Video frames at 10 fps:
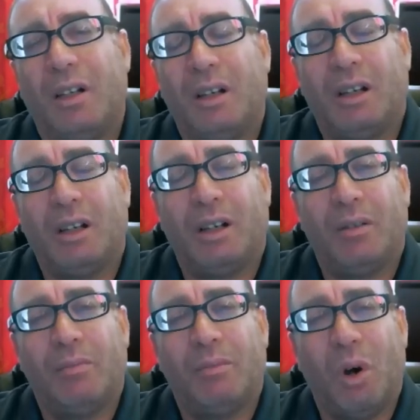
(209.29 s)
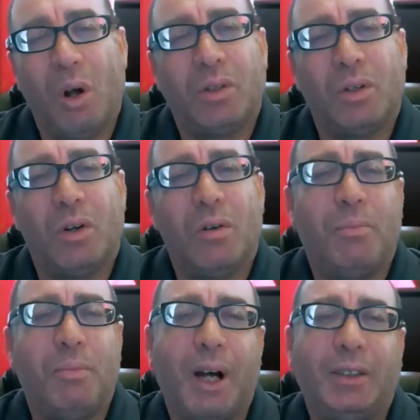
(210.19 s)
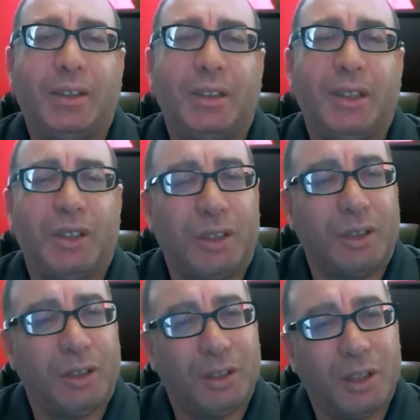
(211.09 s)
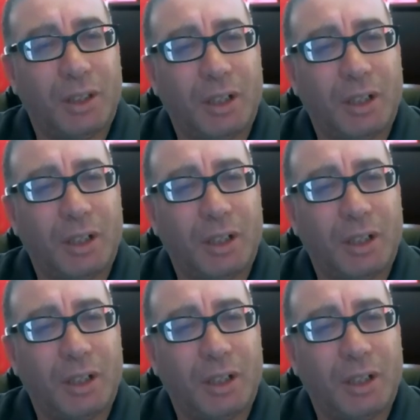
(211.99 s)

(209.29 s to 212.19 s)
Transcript: um, also but it's